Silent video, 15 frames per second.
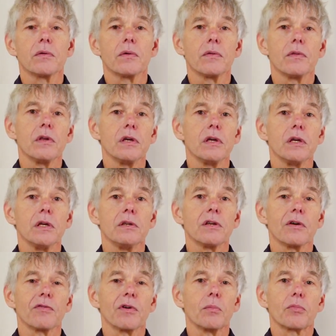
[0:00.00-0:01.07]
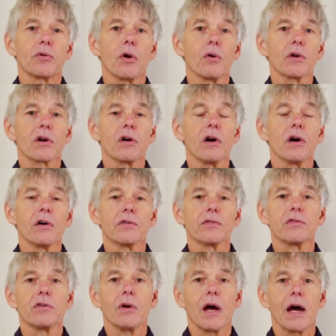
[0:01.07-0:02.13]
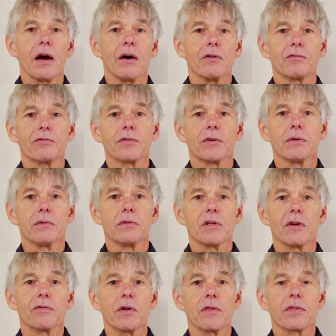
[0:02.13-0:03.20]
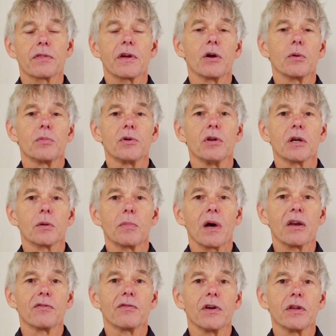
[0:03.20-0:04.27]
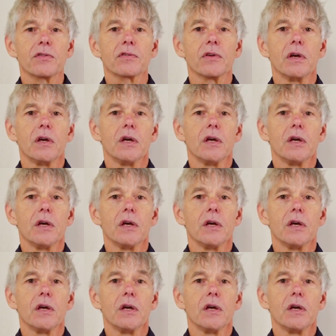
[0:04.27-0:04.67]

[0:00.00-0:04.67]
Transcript: the different protocols to have different therapeutic benefits.